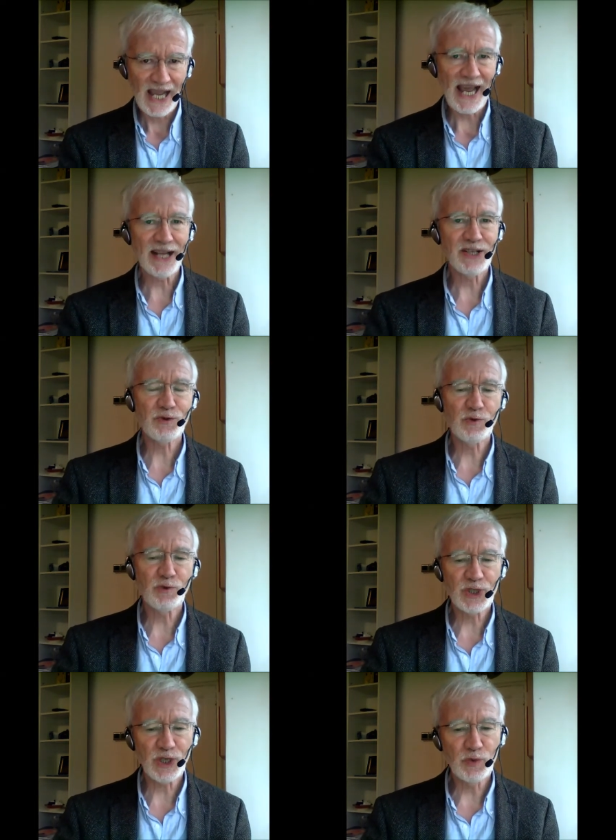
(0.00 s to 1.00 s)
And it would
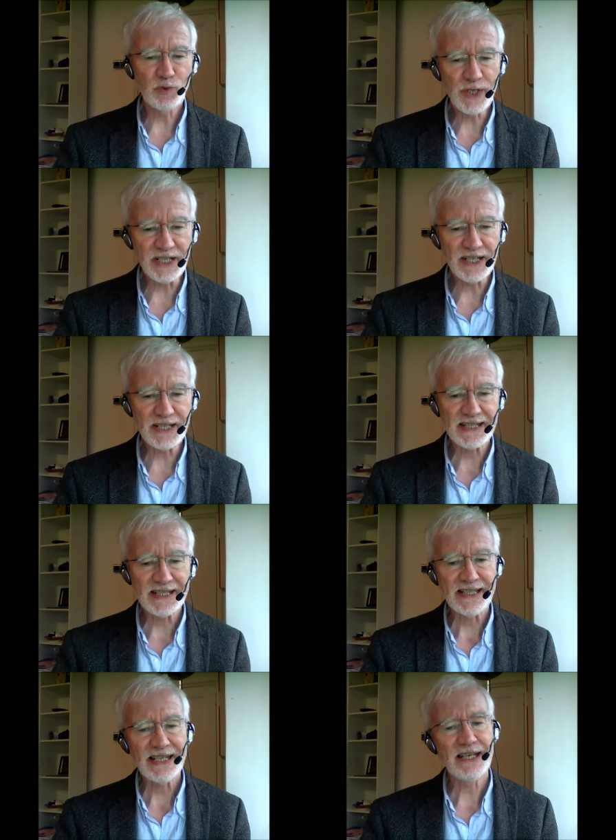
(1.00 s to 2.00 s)
go weak
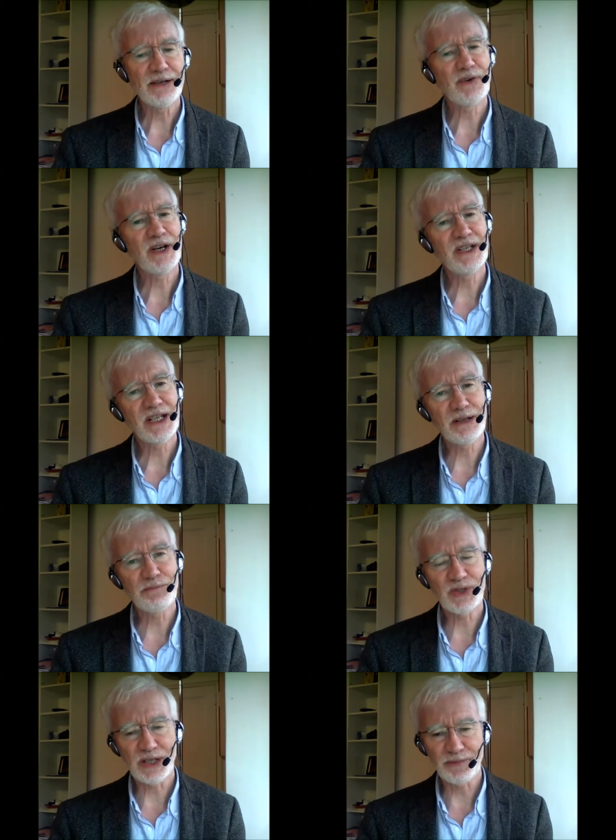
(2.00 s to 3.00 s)
if I named
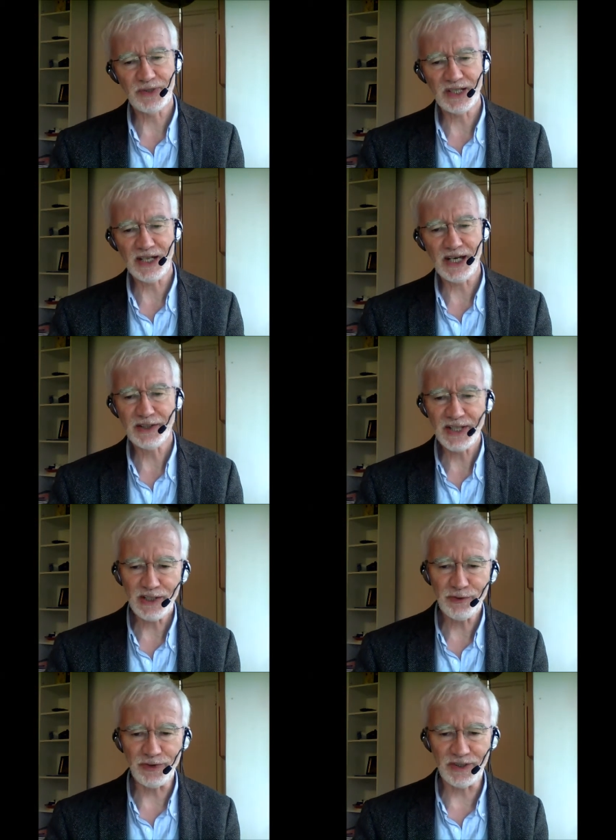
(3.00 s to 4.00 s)
something
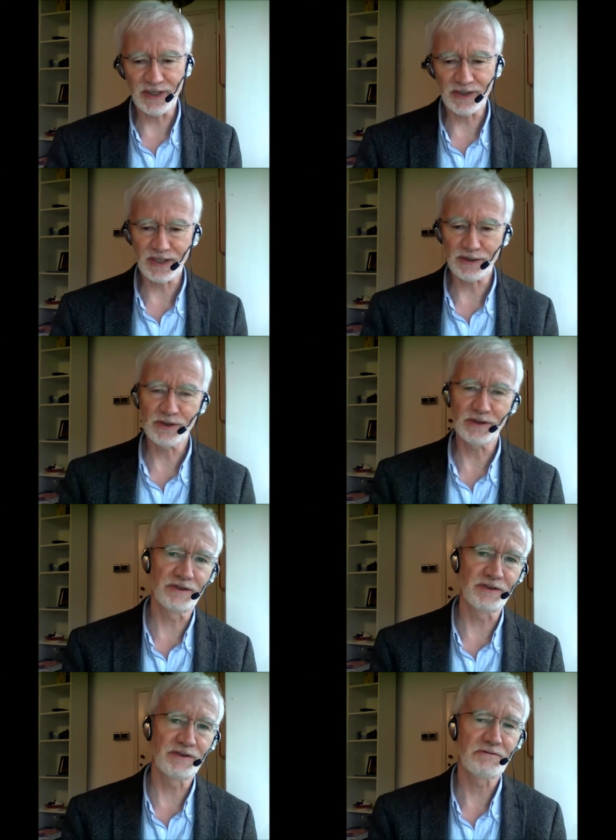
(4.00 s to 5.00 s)
unhealthy, such
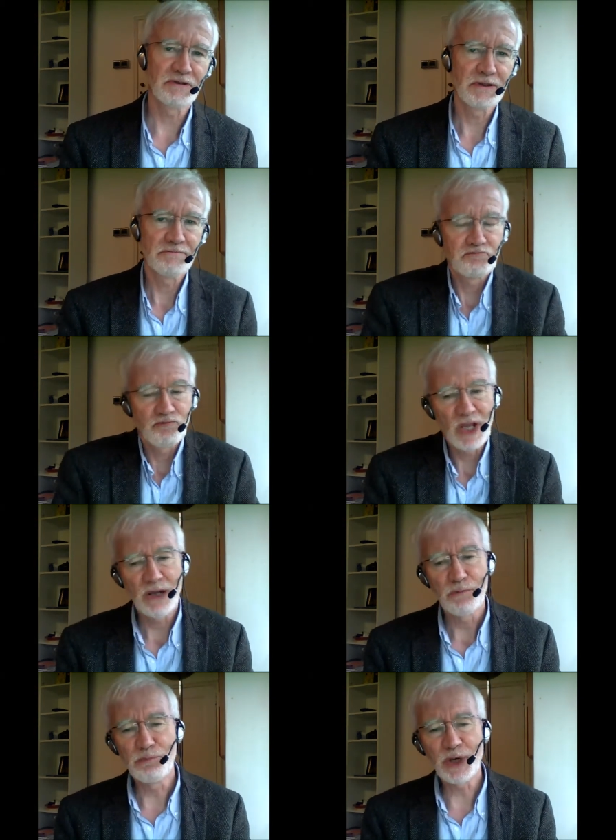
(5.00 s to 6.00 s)
as
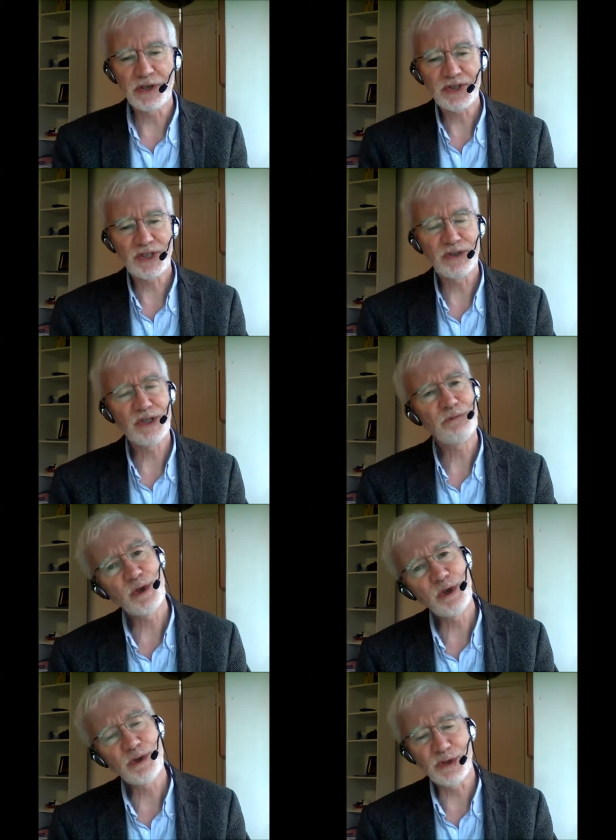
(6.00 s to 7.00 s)
monosodium
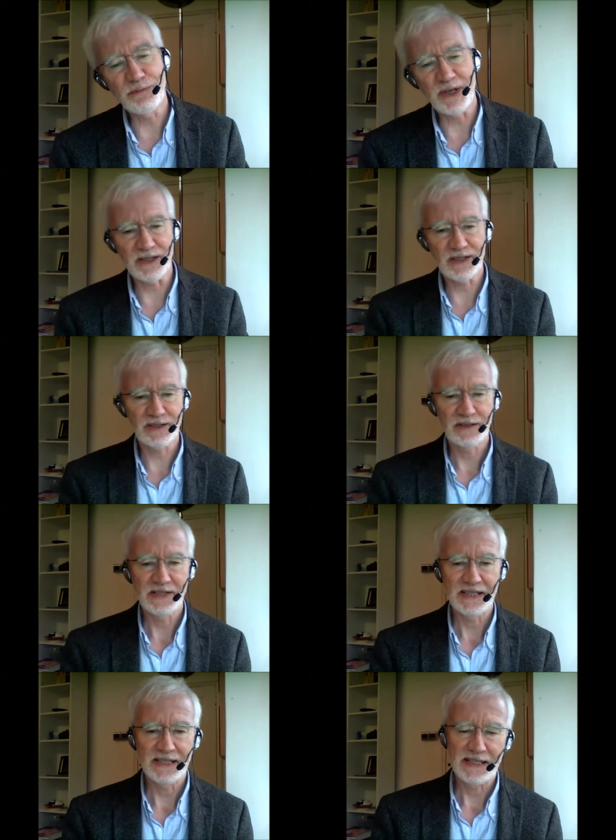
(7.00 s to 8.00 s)
glutamate,
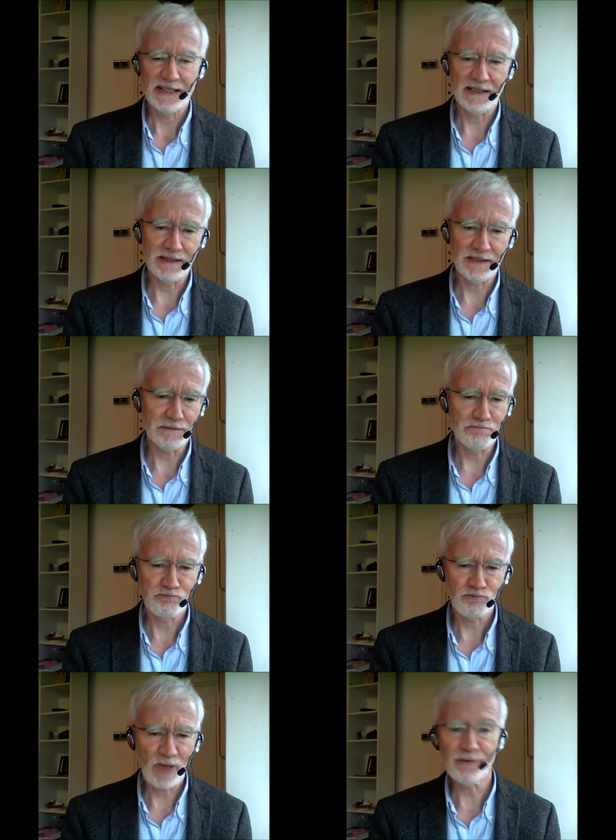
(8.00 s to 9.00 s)

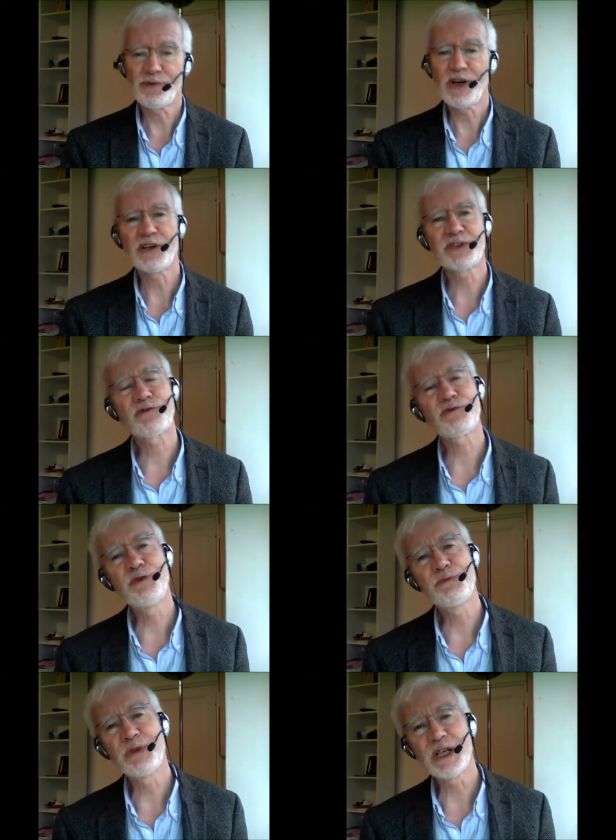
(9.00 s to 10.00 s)
a fast
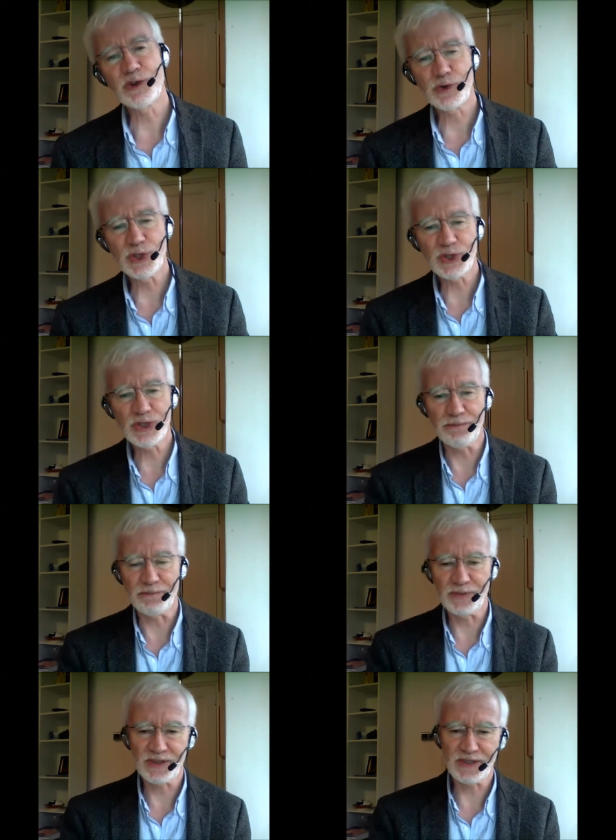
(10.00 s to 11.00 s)
food burger and
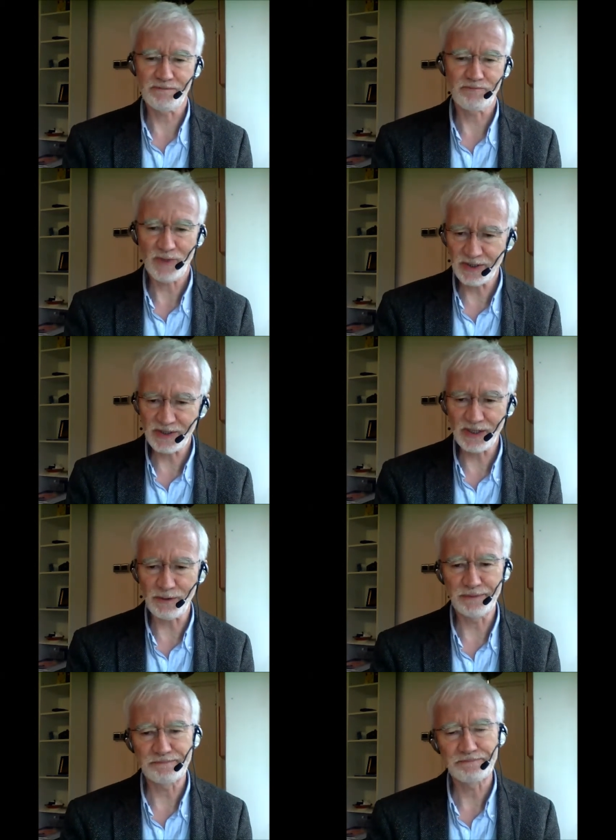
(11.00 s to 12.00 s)
chips, and so on.